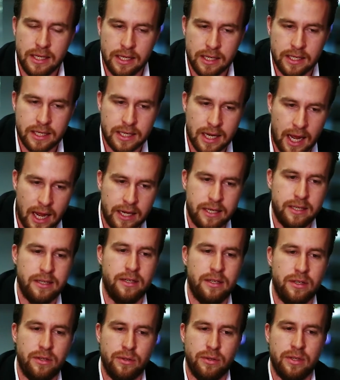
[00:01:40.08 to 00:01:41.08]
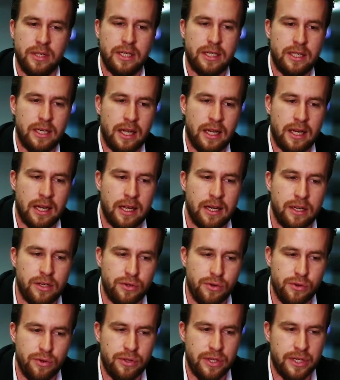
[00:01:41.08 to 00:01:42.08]
started to do this and
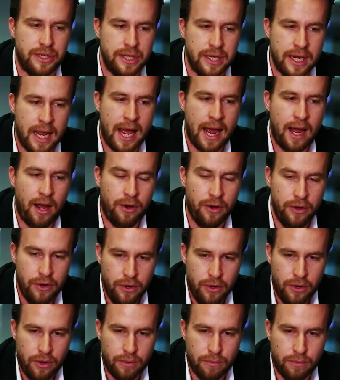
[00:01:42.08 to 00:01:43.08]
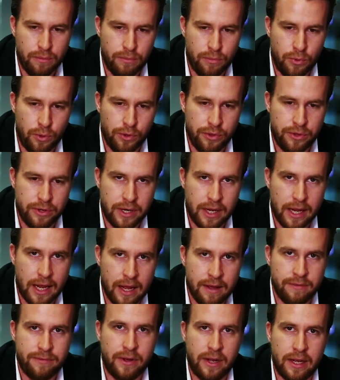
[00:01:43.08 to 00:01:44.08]
do this now more than
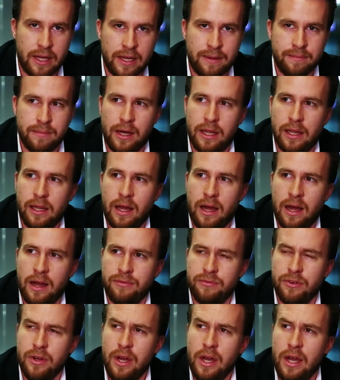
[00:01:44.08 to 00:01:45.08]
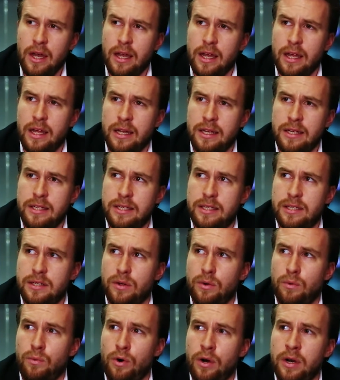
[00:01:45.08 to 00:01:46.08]
ever in my life is
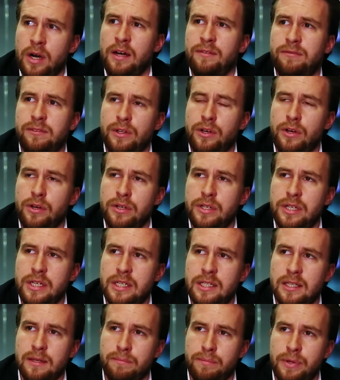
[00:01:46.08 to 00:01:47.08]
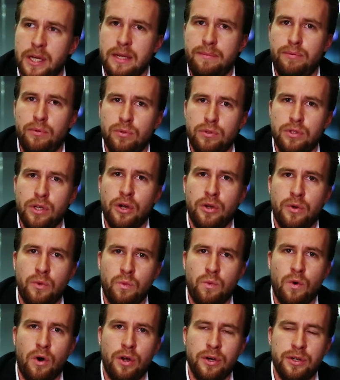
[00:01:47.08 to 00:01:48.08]
what I've learned is that people
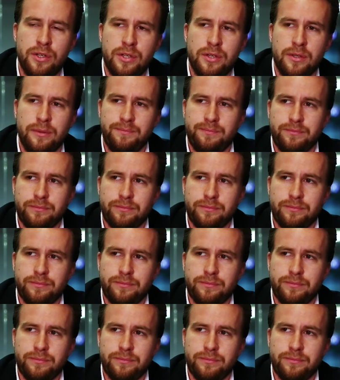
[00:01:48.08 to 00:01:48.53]
don't want